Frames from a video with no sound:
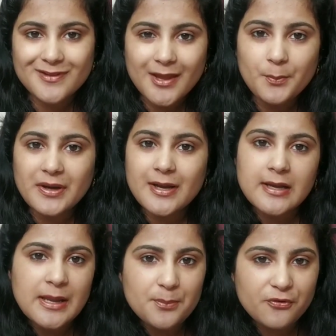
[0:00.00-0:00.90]

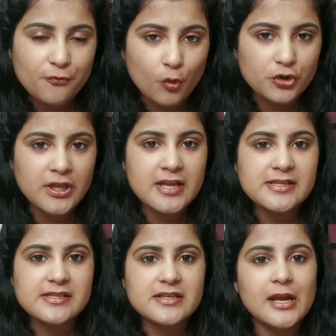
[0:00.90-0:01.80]
immediately before the
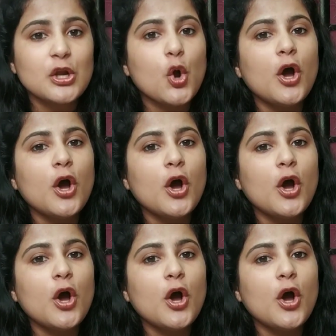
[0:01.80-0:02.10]
incident,